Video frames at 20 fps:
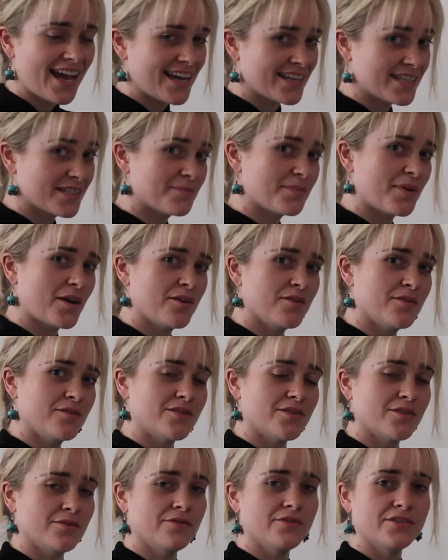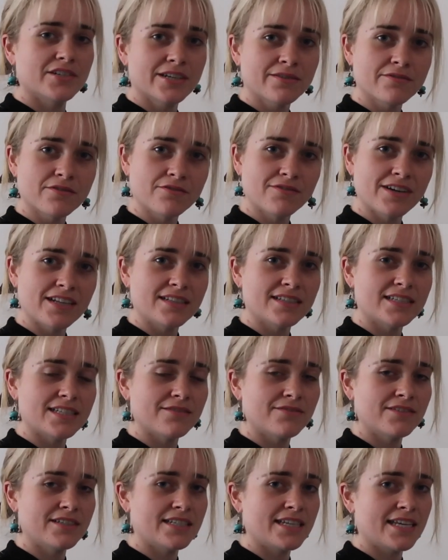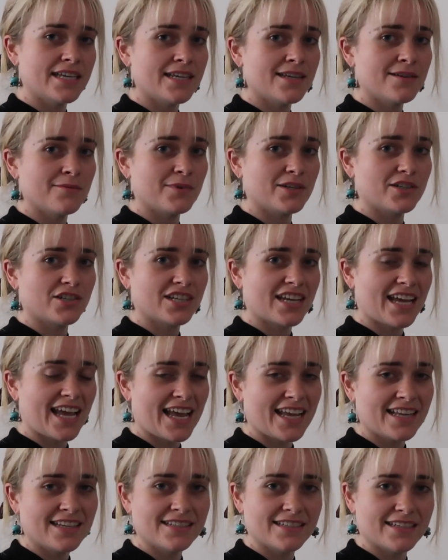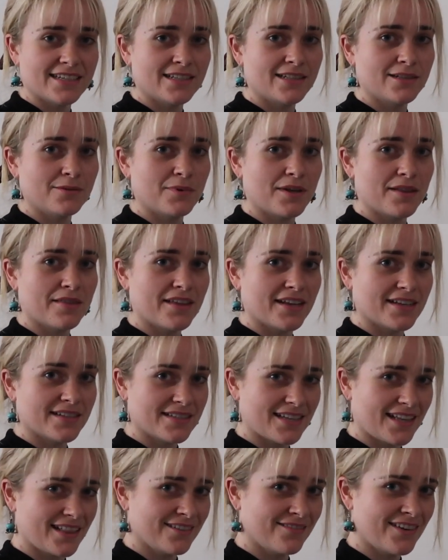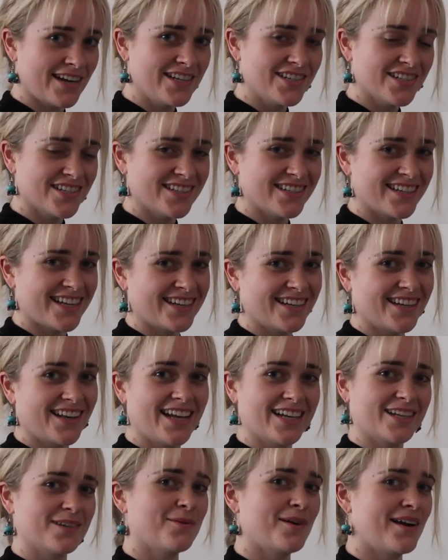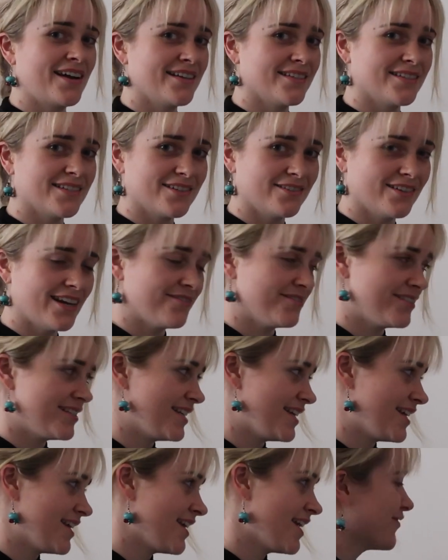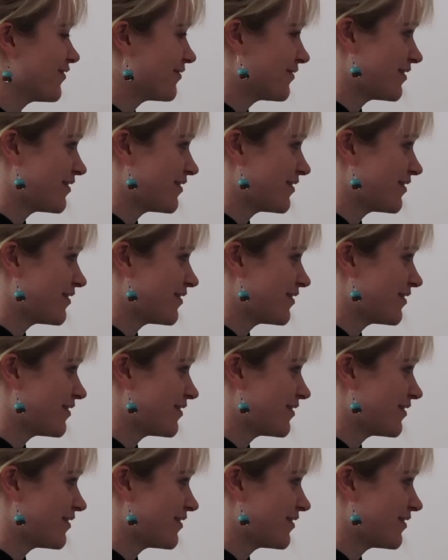as opposed to general relativity, which can deal with acceleration and likewise gravity.